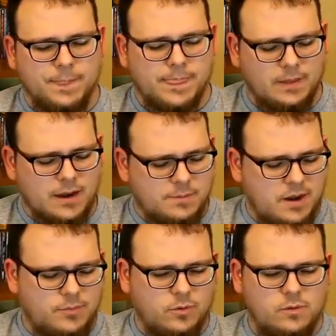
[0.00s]
A lot of
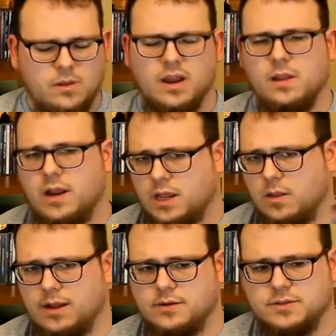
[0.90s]
people, a lot of
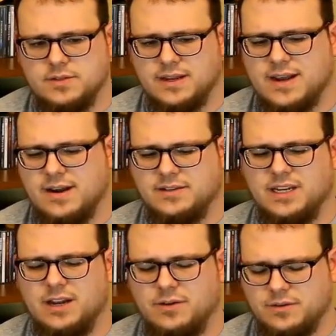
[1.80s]
collectors, they kind of
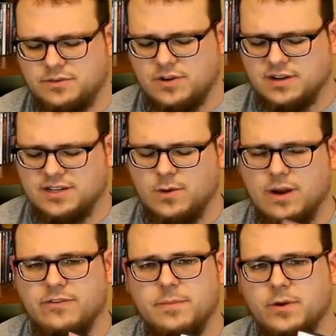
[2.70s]
try to stay
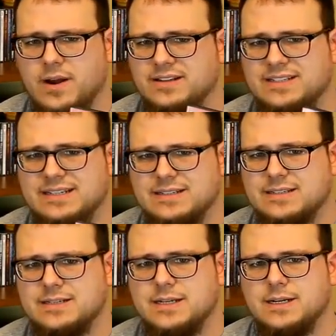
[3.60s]
away from the Greatest
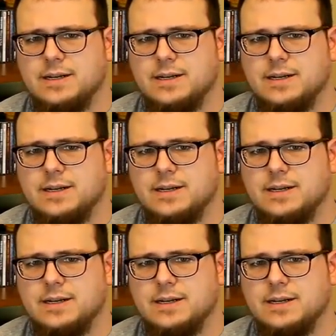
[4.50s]
Hits.